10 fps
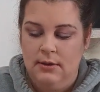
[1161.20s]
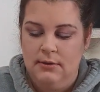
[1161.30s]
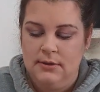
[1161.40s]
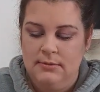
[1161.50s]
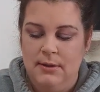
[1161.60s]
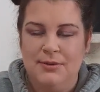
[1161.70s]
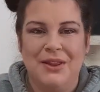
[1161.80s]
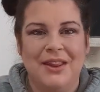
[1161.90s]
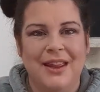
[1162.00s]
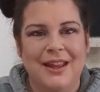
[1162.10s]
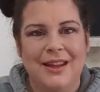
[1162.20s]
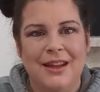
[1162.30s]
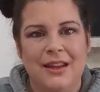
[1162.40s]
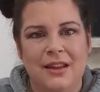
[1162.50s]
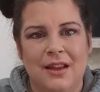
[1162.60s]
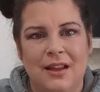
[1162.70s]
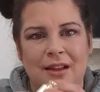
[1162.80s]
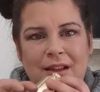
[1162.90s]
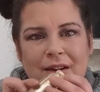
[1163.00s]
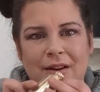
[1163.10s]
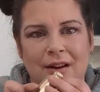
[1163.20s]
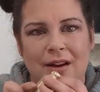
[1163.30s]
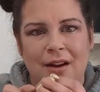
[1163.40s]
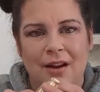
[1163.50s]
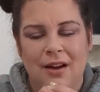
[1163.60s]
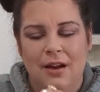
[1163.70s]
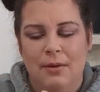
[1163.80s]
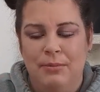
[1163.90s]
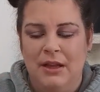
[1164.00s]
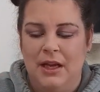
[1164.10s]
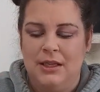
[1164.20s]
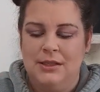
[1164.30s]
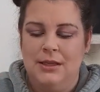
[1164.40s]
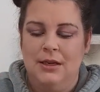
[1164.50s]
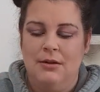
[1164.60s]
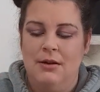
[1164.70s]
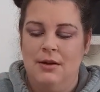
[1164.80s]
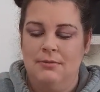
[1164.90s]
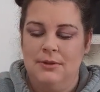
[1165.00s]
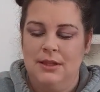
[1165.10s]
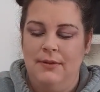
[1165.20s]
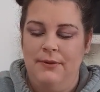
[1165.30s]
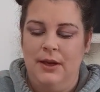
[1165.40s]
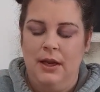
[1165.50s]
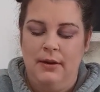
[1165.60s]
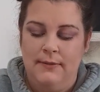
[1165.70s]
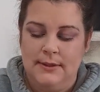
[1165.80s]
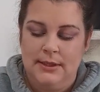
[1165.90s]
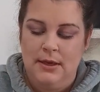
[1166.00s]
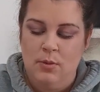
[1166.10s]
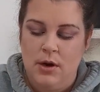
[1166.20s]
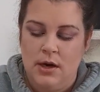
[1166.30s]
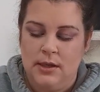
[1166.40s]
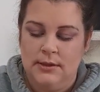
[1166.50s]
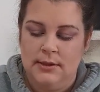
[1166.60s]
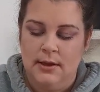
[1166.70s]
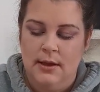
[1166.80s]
Sometimes with like the clear plastic on stuff, you can't even see where it's